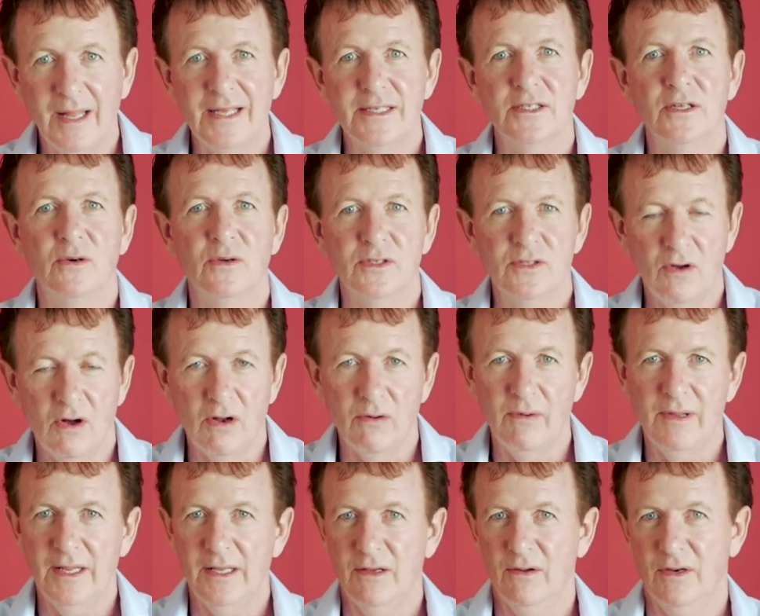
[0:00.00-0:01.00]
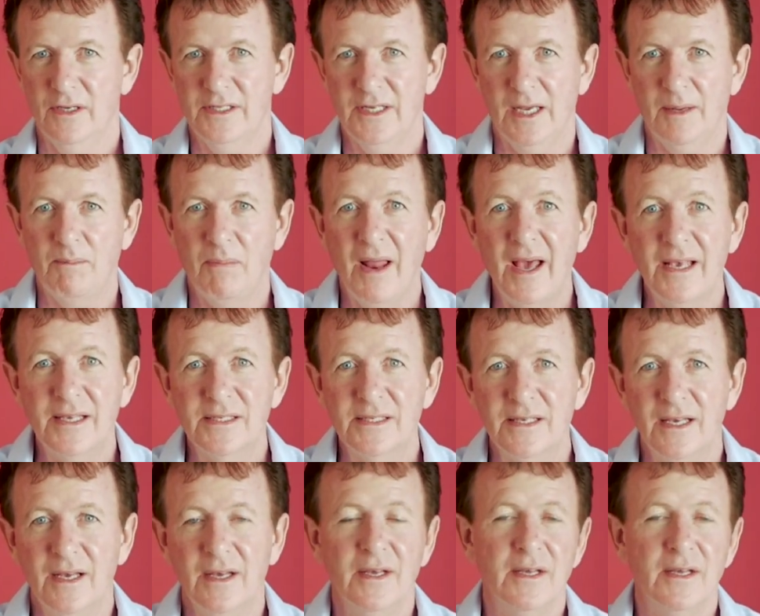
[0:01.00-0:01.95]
as though it's already going to take place.